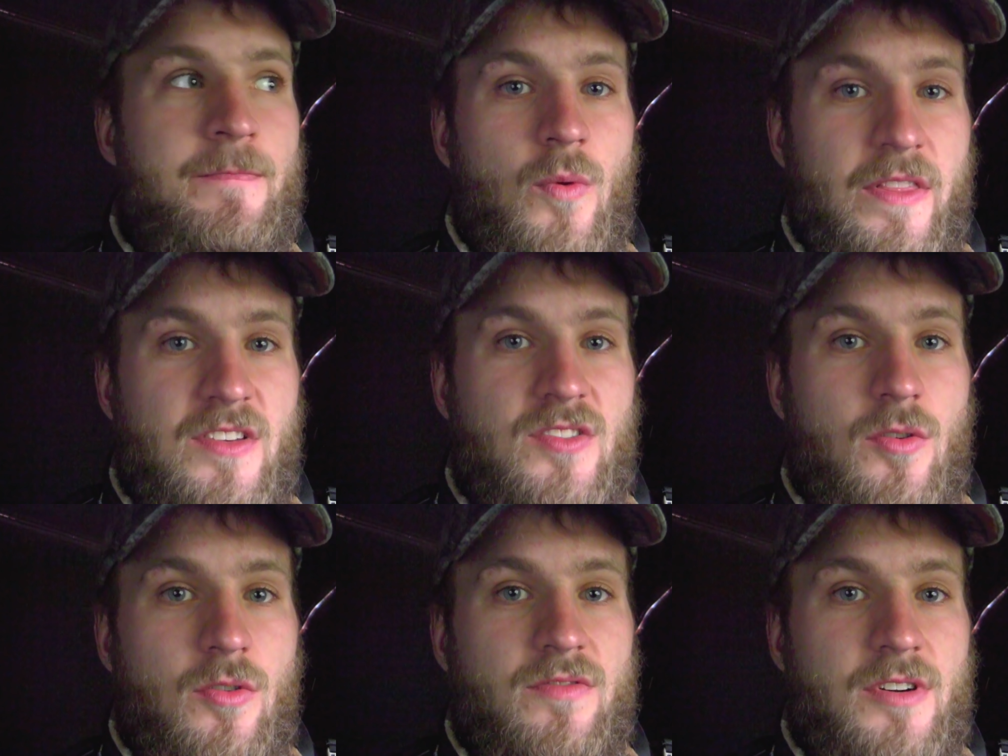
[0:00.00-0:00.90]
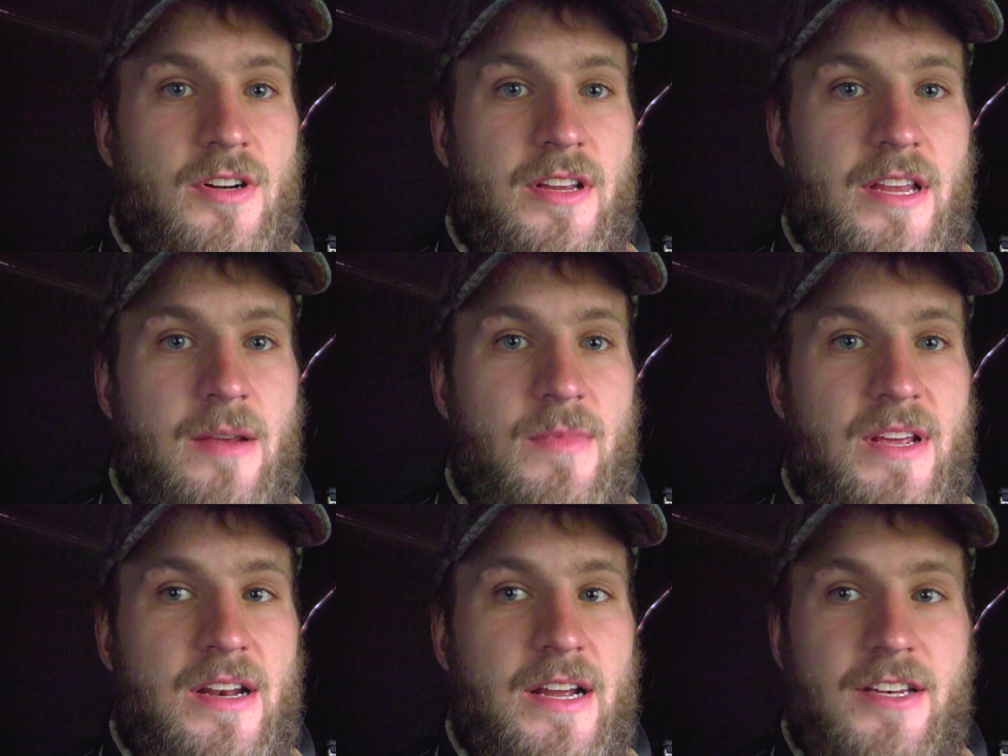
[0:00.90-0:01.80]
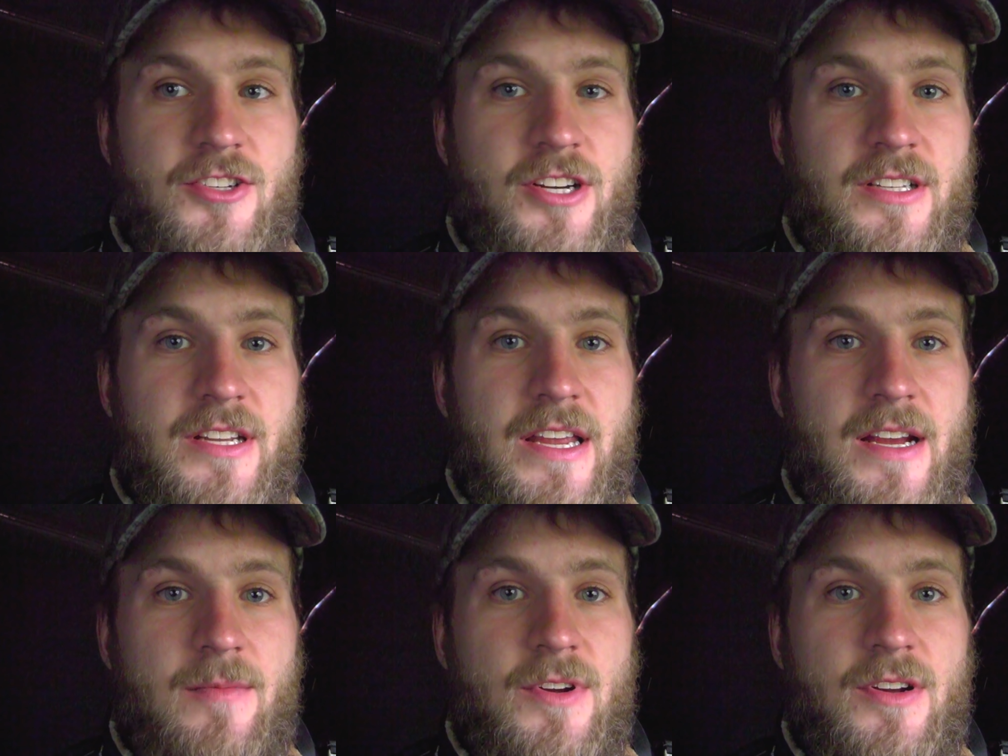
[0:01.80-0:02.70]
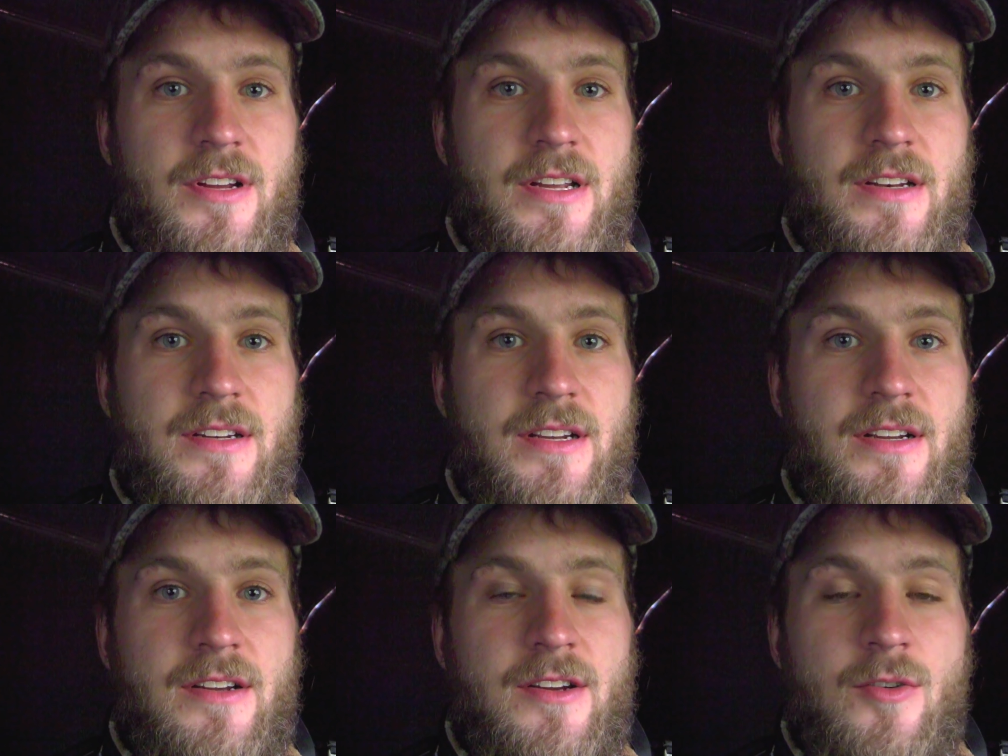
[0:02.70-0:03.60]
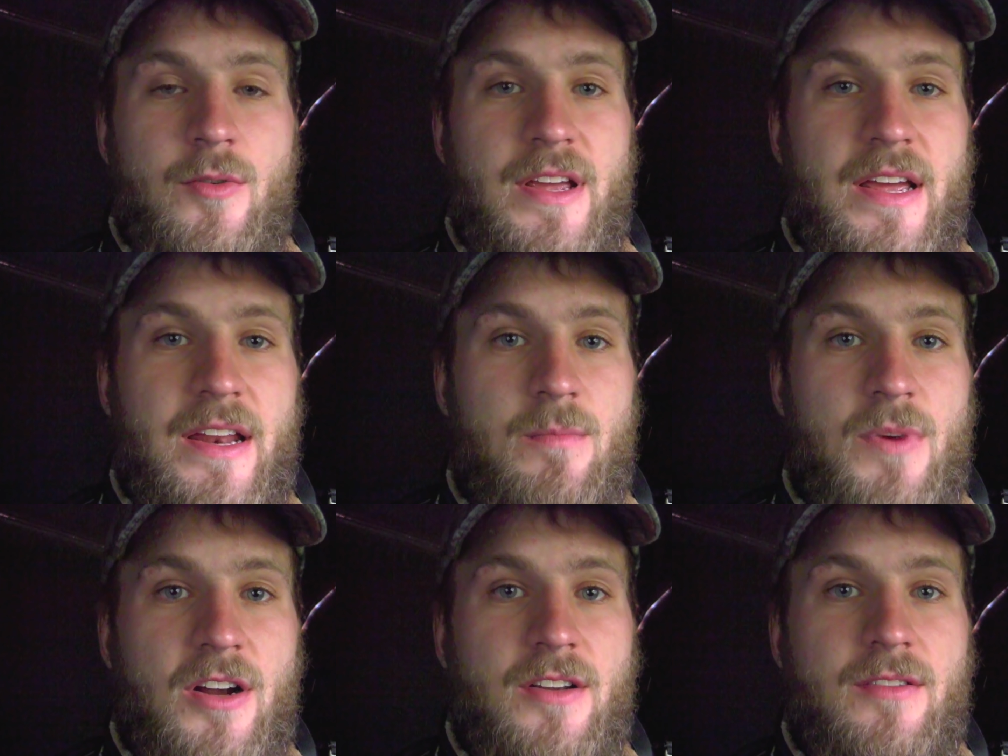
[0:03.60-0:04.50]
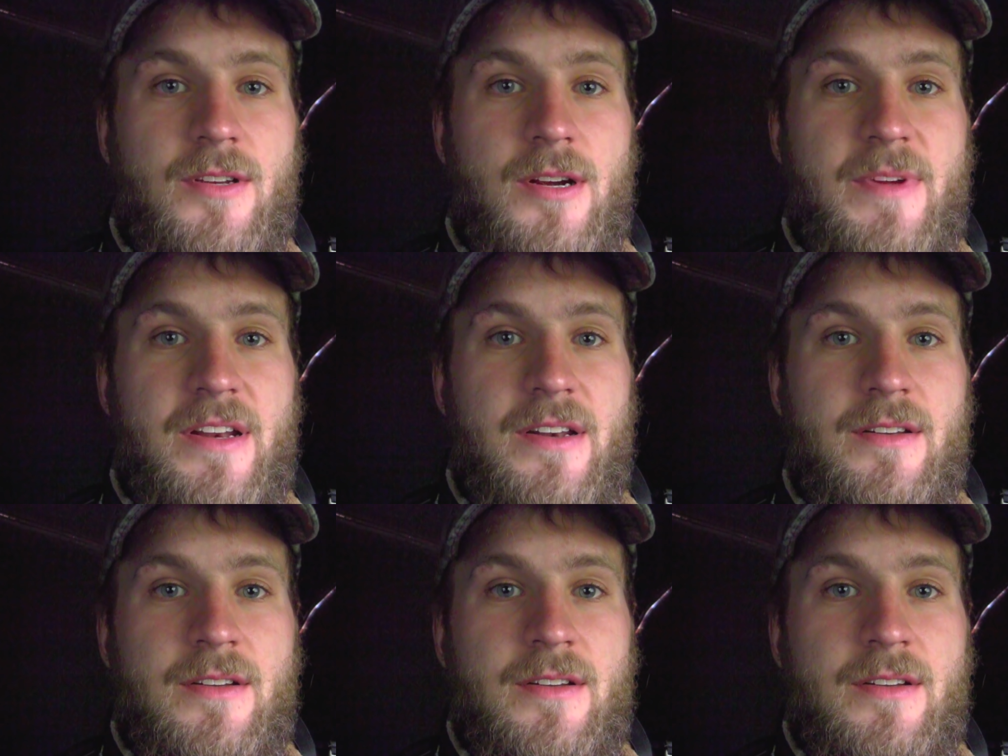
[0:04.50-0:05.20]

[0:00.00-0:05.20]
When this cold front came in, I checked the camera, and we had a buck come in.